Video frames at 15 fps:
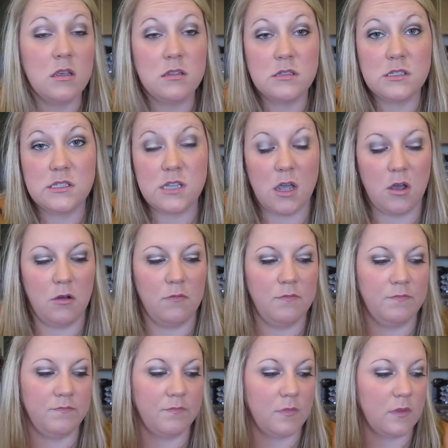so
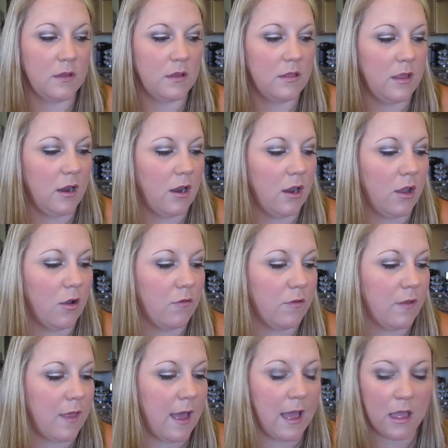there you go
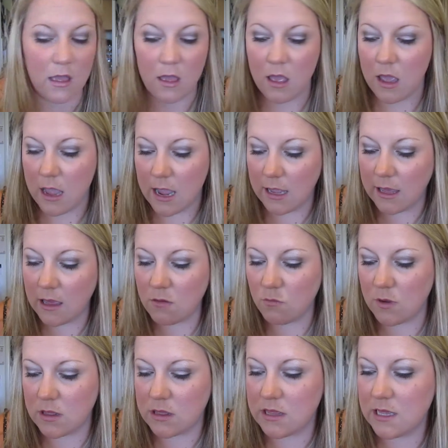for that. It came
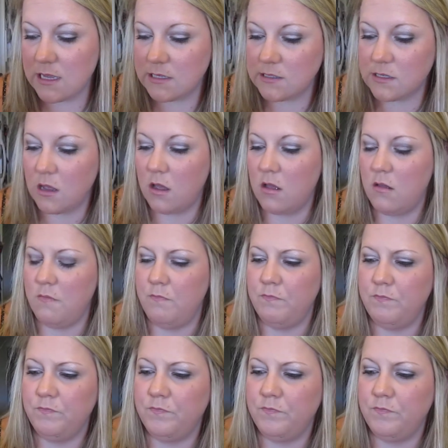with this um,